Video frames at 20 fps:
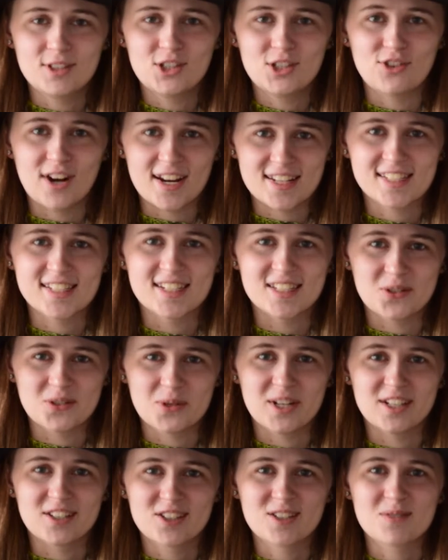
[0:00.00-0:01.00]
dressed as a
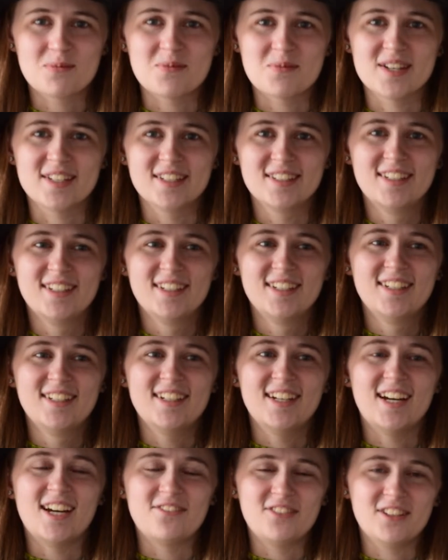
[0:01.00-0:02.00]
witch, but
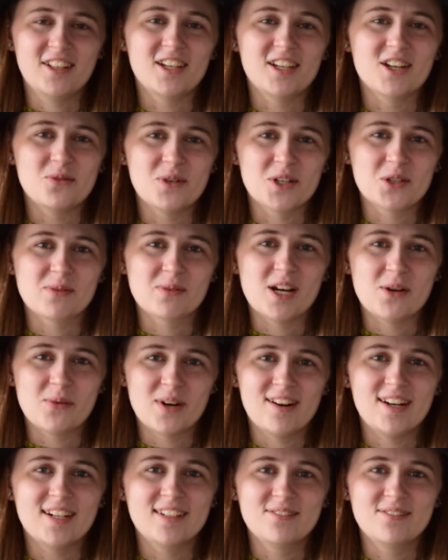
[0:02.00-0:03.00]
I feel like a witch when I
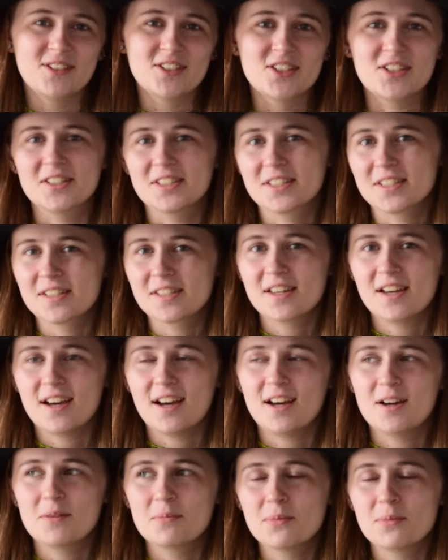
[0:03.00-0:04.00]
wear it, which is
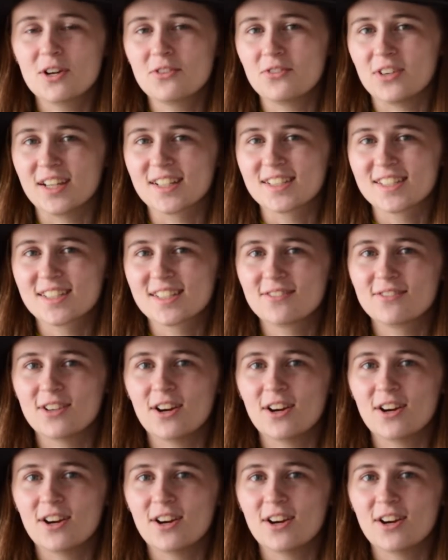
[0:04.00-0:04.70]
perfect.